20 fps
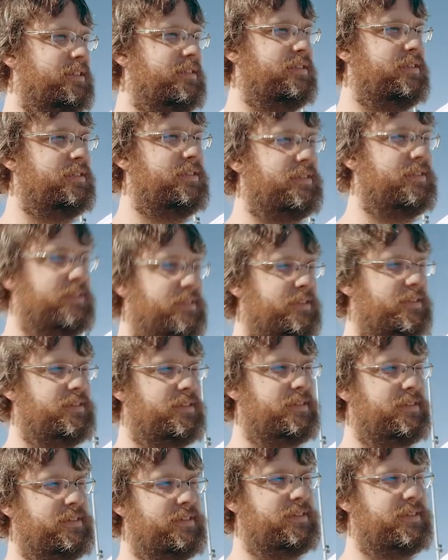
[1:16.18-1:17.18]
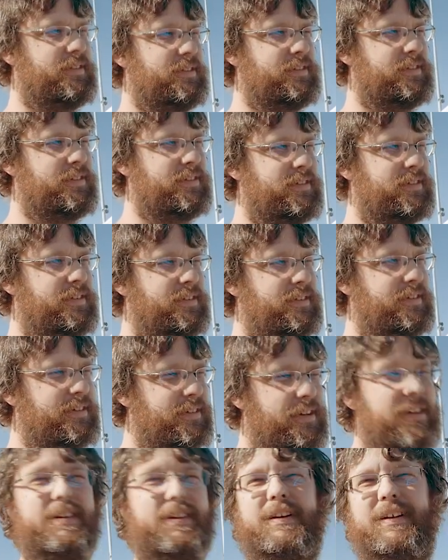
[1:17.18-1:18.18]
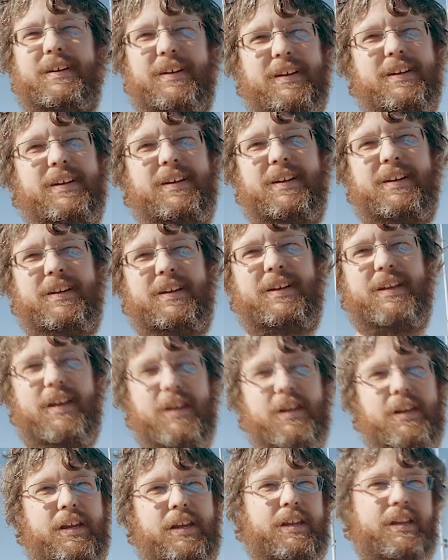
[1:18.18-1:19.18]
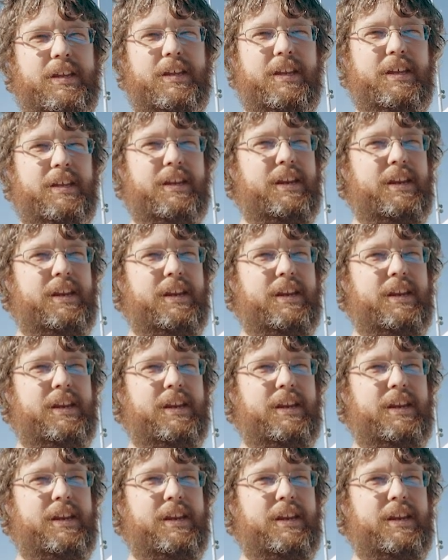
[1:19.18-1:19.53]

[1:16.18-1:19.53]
all the changes you were making were to fix that.